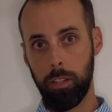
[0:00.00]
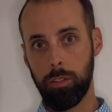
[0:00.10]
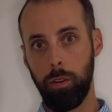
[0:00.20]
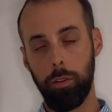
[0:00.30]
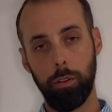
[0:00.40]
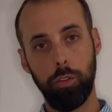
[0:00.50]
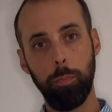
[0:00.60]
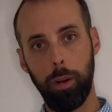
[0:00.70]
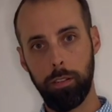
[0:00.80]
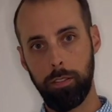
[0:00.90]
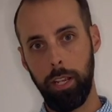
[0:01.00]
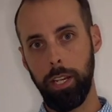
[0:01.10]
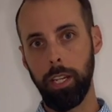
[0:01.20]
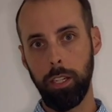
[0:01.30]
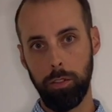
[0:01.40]
So there are two parts to
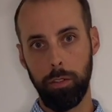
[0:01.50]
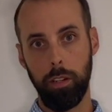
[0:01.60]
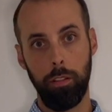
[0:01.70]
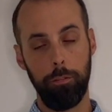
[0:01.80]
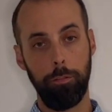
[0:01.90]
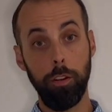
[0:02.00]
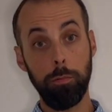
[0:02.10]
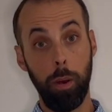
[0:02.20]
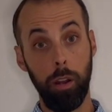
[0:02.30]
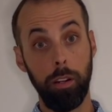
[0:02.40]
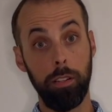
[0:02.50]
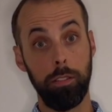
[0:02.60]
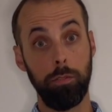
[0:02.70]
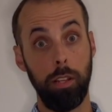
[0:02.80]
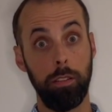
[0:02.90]
any injury. The first part is
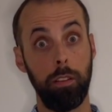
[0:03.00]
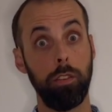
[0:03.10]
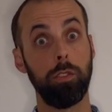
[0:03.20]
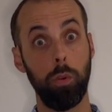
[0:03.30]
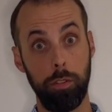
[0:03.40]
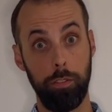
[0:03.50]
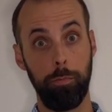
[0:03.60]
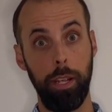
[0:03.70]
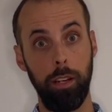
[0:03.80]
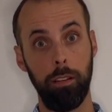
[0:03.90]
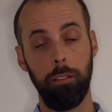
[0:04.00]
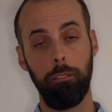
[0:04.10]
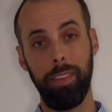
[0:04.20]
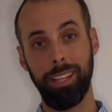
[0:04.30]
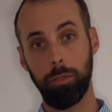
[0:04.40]
addressing the source of pain.
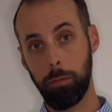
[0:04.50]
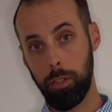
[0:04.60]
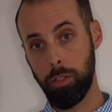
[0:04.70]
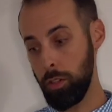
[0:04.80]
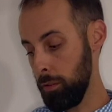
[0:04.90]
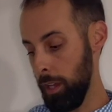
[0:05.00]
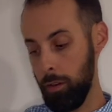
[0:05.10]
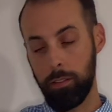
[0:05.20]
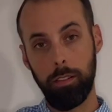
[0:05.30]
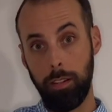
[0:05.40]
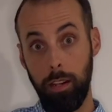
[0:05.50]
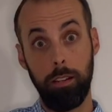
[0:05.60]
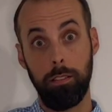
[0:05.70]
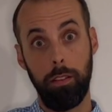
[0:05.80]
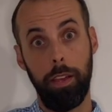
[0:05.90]
That's what I'm going to show you now. It's the
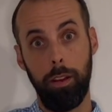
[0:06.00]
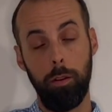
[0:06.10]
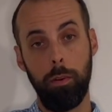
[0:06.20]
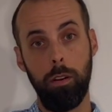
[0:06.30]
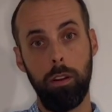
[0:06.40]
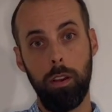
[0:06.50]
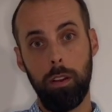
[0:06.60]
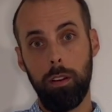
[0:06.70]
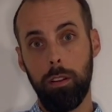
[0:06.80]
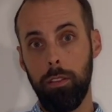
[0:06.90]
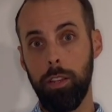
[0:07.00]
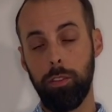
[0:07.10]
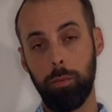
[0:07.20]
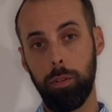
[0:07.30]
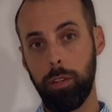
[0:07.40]
tendons on the elbow. This
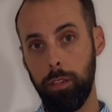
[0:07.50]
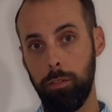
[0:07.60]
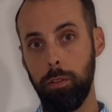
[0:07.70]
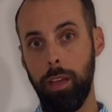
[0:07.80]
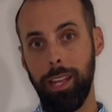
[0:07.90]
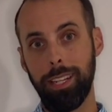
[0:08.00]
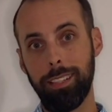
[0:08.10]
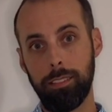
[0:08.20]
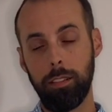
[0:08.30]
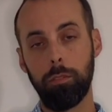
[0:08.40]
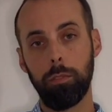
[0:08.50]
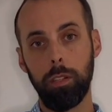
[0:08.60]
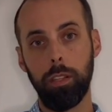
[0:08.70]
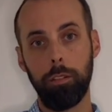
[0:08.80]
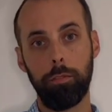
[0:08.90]
is what will give you that instant
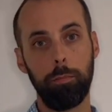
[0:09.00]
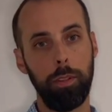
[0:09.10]
relief.